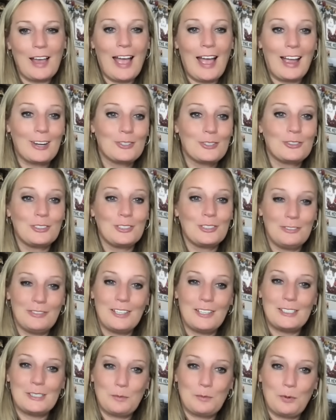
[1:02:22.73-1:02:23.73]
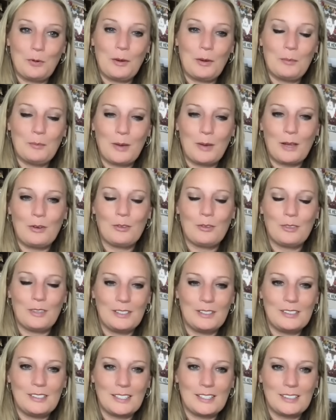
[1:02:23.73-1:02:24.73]
actually fits Prim better
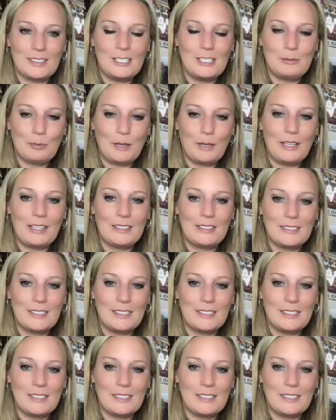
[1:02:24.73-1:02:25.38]
than Dixie's blanket.